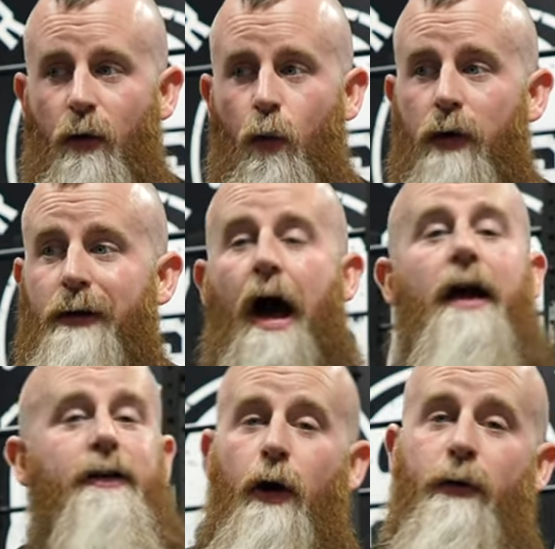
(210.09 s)
we're
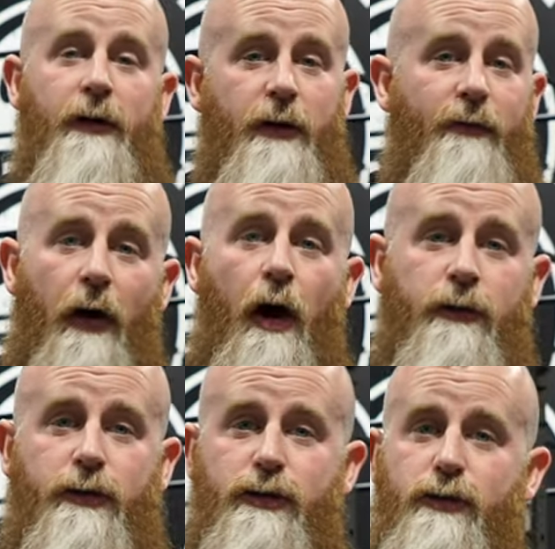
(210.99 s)
not going to
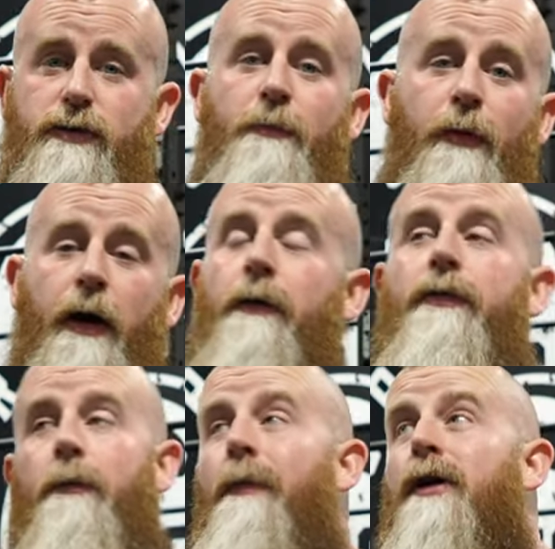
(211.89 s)
default to the, mu
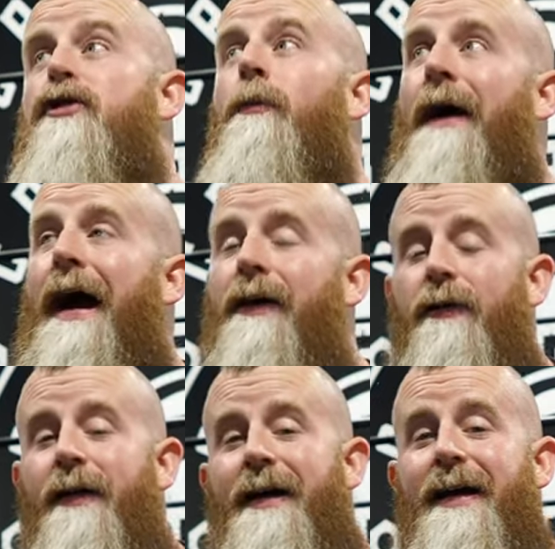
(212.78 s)
the muscle
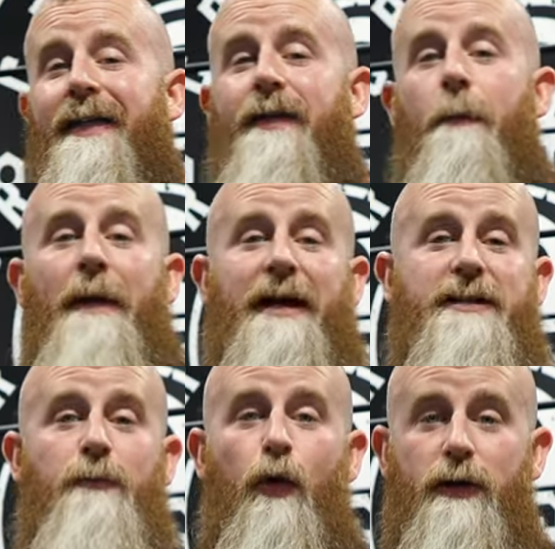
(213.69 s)
pattern that
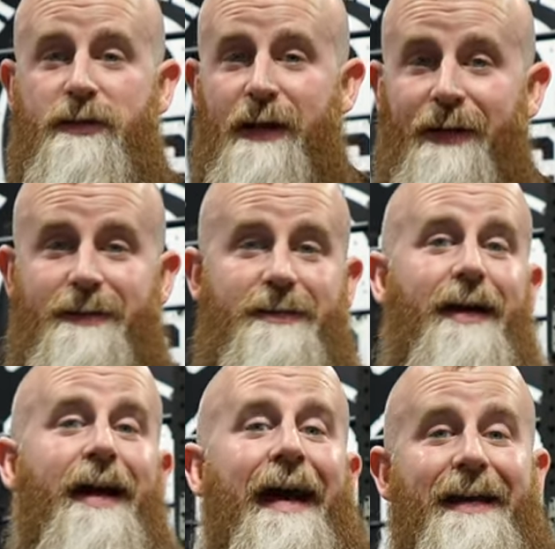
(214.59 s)
makes more sense
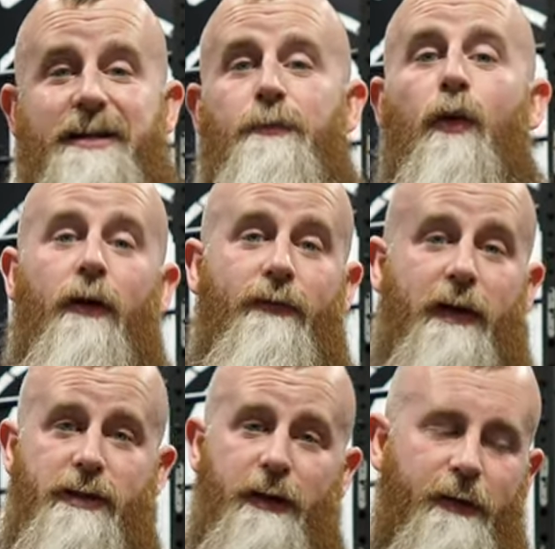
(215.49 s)
and is more
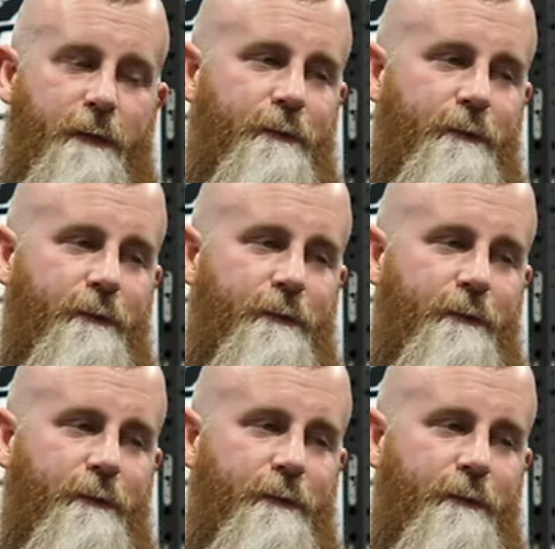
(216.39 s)
efficient.